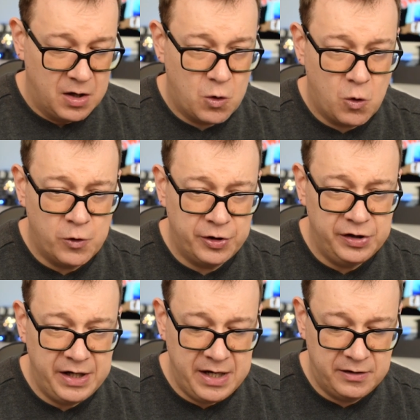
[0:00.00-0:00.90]

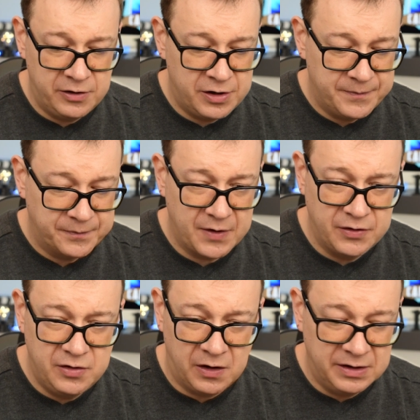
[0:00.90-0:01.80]
coordinator
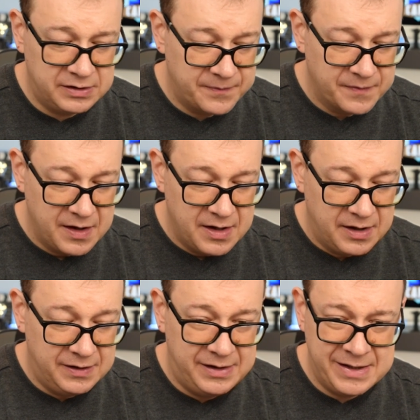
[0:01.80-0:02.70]
dot
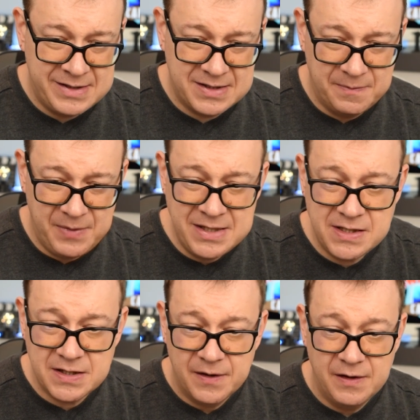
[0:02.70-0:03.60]

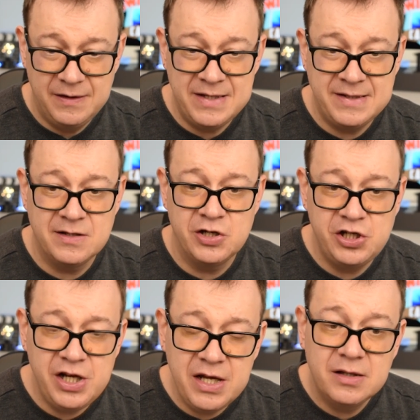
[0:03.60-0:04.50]
dismiss this is a
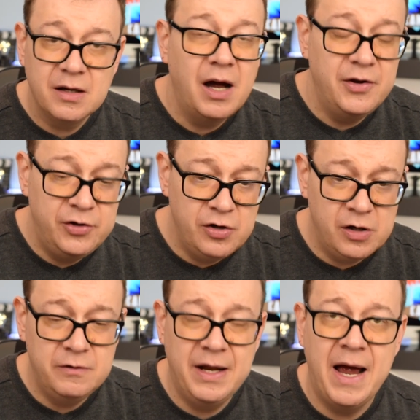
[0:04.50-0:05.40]
sheet. I do
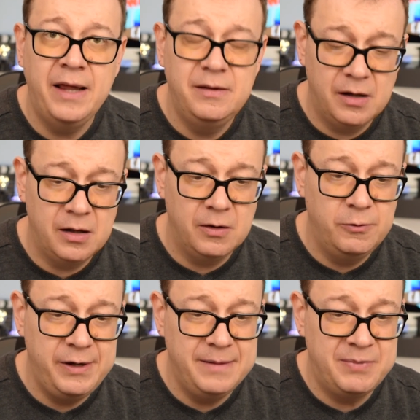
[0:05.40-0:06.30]
know that uh,
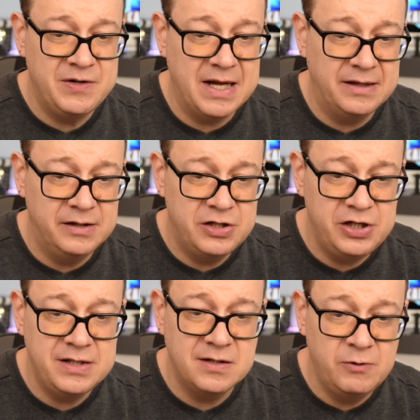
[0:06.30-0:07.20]
we presented the
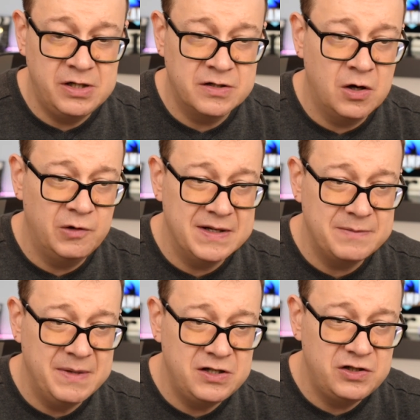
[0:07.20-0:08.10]
sheet, so we just go
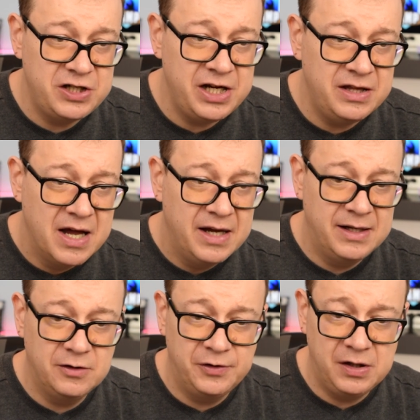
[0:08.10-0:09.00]
dismiss sheet.
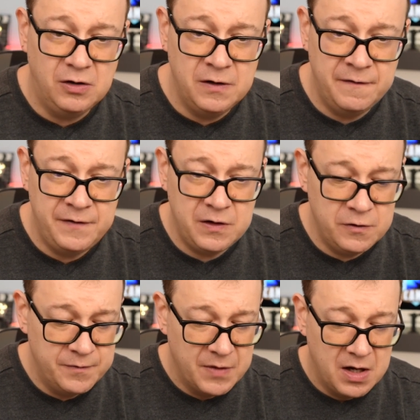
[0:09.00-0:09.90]
And on the other
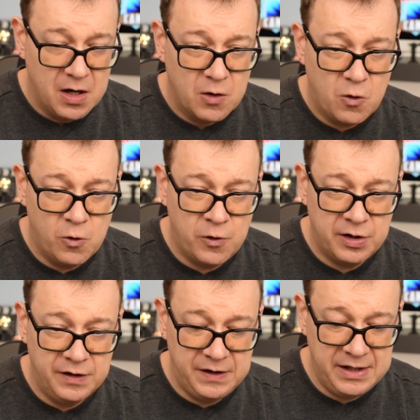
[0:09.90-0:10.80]
view,
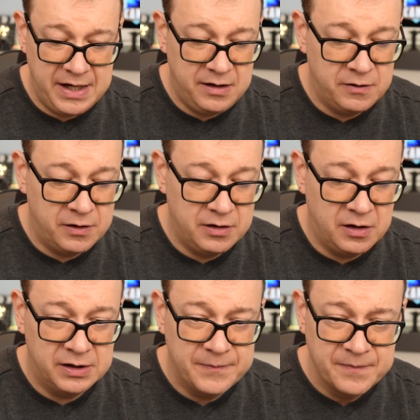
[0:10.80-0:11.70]
coordinator
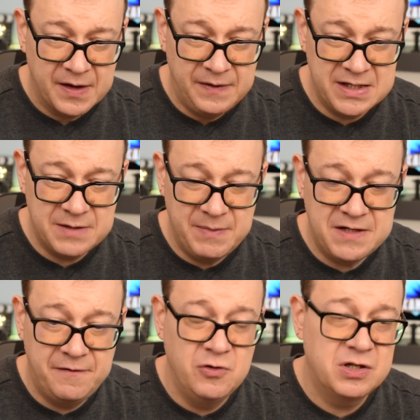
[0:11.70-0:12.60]
dot dismiss
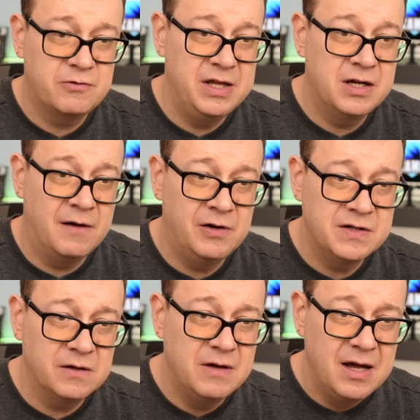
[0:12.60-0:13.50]
full screen cover.
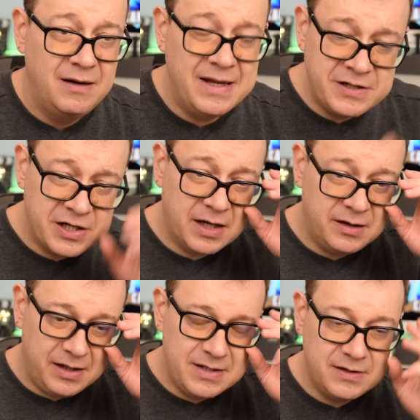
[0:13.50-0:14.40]
So let's check
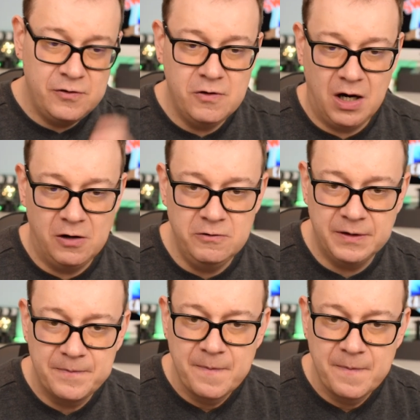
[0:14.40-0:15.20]
these two out